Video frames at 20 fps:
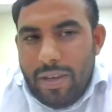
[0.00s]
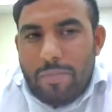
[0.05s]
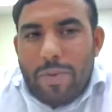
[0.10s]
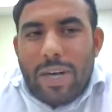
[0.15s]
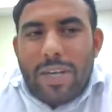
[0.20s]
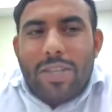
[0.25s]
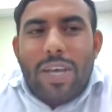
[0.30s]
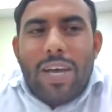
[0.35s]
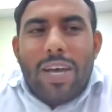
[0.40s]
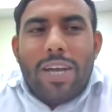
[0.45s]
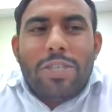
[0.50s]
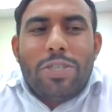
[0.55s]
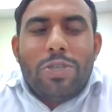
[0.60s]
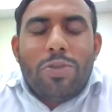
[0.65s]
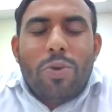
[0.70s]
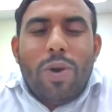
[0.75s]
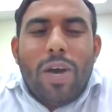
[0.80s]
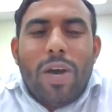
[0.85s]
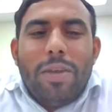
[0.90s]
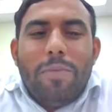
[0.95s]
But there is
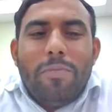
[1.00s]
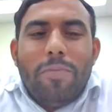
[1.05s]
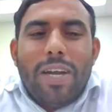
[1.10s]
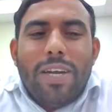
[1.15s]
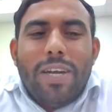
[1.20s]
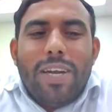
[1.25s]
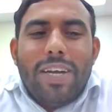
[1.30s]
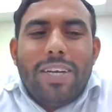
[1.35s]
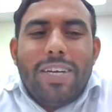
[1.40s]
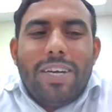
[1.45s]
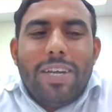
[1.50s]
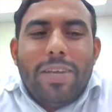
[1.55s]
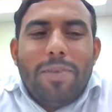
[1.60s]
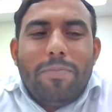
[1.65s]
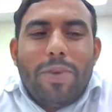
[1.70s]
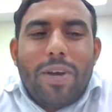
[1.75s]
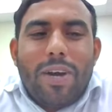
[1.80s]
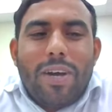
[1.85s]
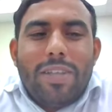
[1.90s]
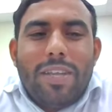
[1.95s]
no any mandatory
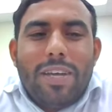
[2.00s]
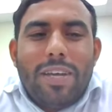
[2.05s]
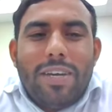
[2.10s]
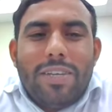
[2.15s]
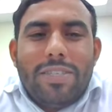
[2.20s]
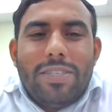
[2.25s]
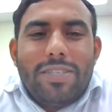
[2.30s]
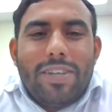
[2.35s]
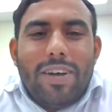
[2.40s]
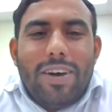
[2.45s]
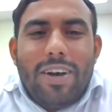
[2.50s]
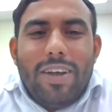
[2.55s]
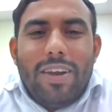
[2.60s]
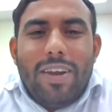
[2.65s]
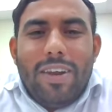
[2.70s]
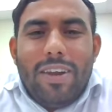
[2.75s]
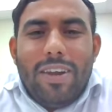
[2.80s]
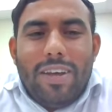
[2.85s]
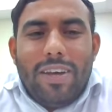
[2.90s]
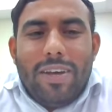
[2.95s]
brothers,
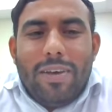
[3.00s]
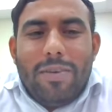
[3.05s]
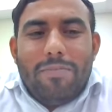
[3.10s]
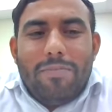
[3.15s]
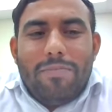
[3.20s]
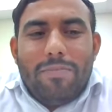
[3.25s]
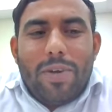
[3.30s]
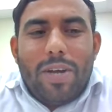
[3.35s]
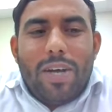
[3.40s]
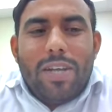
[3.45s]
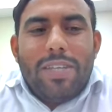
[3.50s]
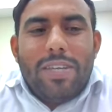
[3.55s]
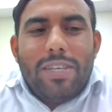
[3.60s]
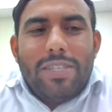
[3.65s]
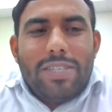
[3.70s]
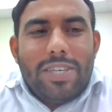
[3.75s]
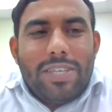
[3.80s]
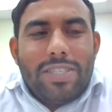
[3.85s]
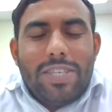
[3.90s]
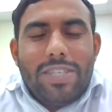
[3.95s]
all
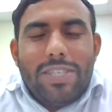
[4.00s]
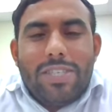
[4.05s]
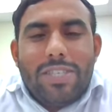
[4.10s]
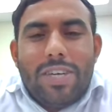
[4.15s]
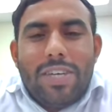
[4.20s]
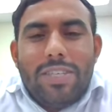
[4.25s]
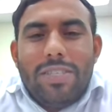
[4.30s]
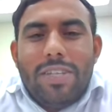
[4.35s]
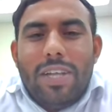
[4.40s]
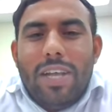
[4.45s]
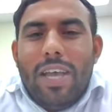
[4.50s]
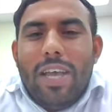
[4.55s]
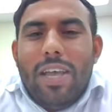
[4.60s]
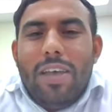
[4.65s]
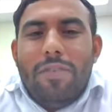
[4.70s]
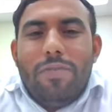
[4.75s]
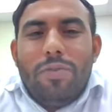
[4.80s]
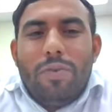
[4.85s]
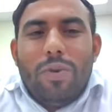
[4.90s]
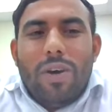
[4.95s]
brothers and sisters.
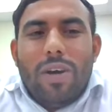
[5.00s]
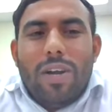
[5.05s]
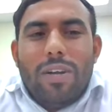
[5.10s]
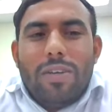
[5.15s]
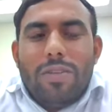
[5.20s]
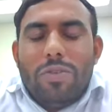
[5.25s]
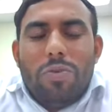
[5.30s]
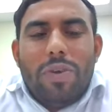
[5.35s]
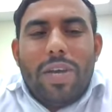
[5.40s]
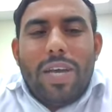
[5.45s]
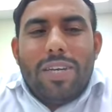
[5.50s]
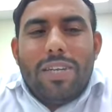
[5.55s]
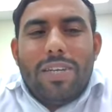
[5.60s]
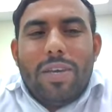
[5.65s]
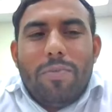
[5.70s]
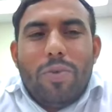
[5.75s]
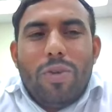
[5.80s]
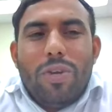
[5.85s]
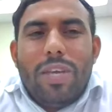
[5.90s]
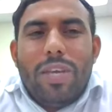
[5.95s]
If you are, you can
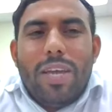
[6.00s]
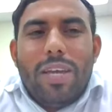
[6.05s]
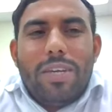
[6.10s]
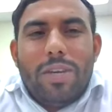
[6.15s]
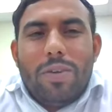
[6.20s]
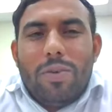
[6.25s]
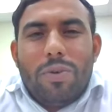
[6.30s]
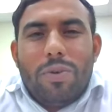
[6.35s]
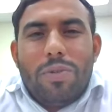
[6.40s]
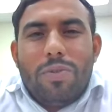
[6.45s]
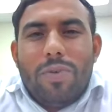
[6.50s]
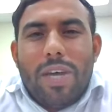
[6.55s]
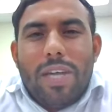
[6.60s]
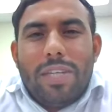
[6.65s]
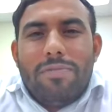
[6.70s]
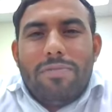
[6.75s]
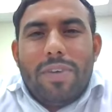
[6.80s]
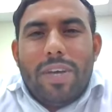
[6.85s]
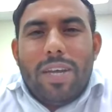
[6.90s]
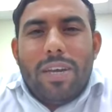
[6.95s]
communicate in Urdu
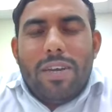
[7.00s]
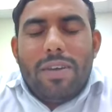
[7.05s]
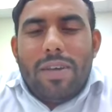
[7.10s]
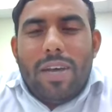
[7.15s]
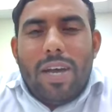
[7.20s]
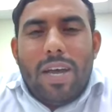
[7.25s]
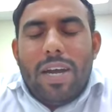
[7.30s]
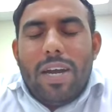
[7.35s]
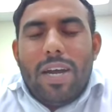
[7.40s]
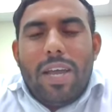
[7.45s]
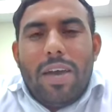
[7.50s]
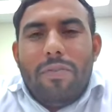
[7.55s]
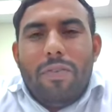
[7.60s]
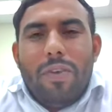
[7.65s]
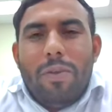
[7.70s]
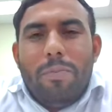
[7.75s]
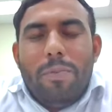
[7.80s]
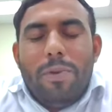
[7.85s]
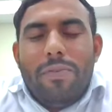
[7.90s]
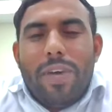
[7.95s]
as well. And I
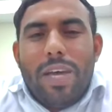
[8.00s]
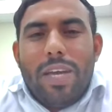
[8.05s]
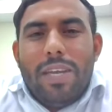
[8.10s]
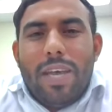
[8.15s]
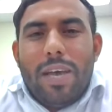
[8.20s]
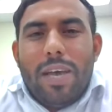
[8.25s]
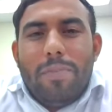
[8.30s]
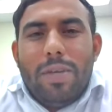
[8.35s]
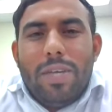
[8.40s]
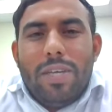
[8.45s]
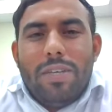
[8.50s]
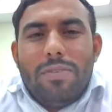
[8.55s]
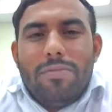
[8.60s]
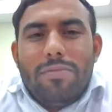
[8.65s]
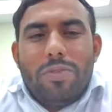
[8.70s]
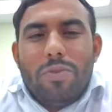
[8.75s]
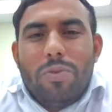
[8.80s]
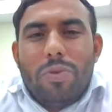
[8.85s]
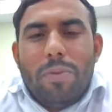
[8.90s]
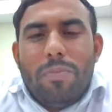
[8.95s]
will be very happy
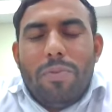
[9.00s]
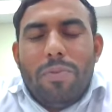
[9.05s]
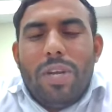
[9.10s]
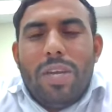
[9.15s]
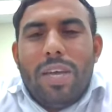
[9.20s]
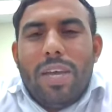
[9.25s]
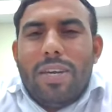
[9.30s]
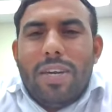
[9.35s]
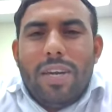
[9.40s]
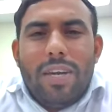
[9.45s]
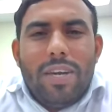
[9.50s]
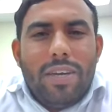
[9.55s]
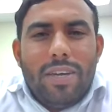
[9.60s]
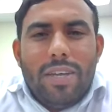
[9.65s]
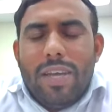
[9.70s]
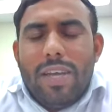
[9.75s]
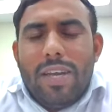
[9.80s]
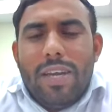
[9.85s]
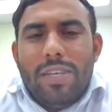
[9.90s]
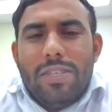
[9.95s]
to communicate in
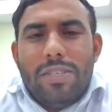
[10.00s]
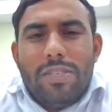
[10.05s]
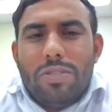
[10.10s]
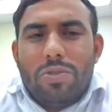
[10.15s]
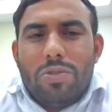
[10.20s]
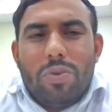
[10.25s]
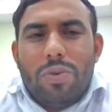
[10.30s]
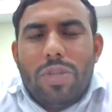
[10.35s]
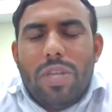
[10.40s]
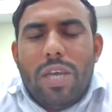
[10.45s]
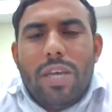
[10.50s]
English. So